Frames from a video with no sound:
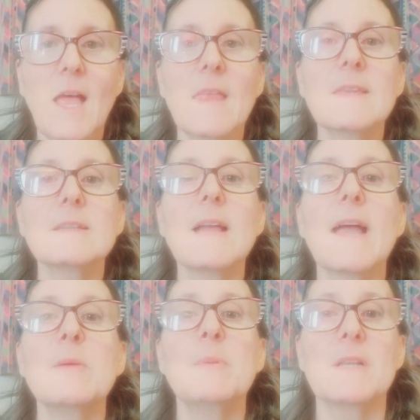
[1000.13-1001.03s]
the
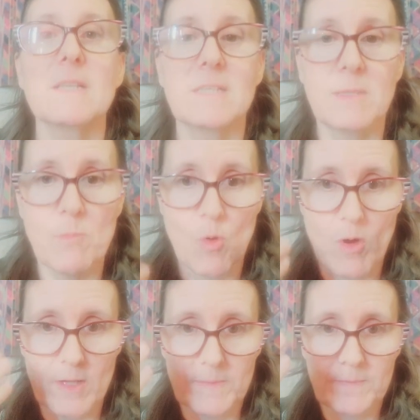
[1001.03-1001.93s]
liability more.
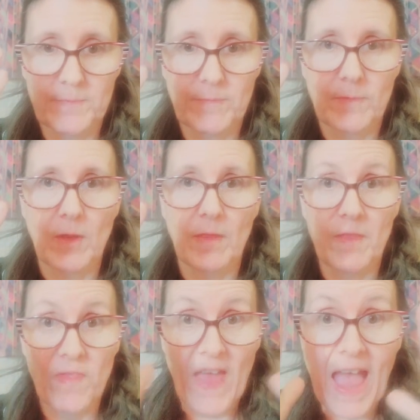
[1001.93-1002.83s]

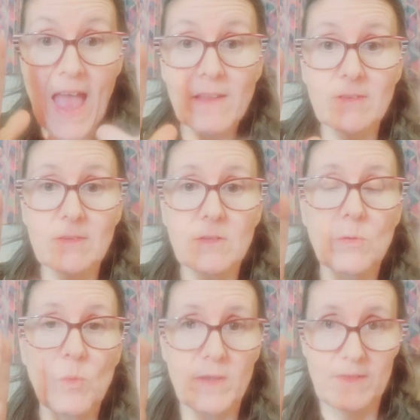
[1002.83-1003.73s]
That's
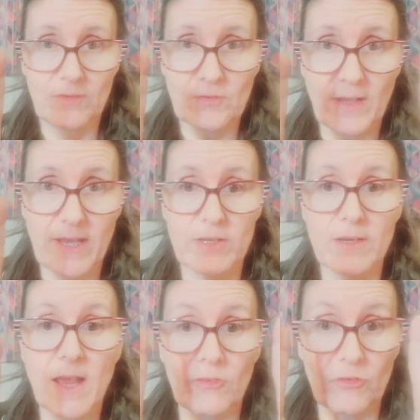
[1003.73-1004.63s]
what this letter
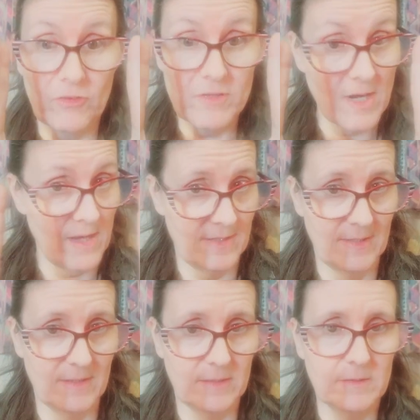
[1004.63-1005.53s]
has done.
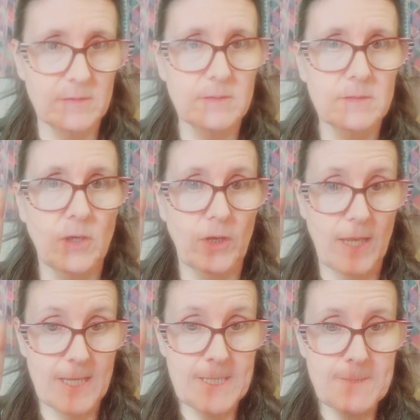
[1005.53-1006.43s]

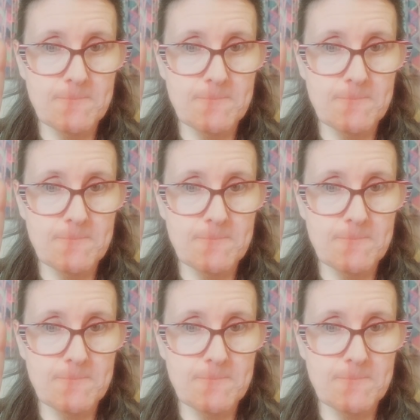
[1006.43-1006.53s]
Okay?